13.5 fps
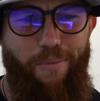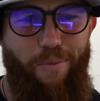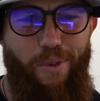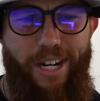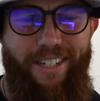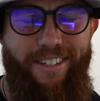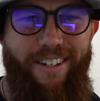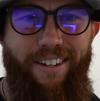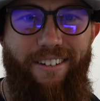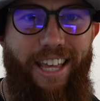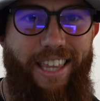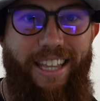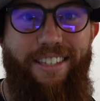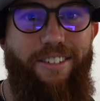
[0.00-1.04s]
reason.
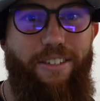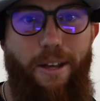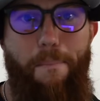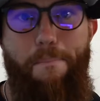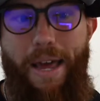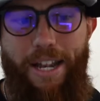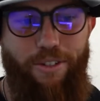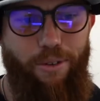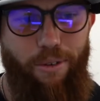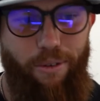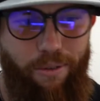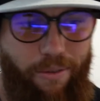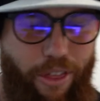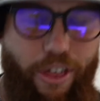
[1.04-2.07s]
And this is a
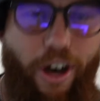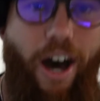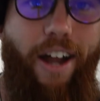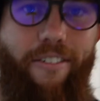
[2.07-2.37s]
mental thought,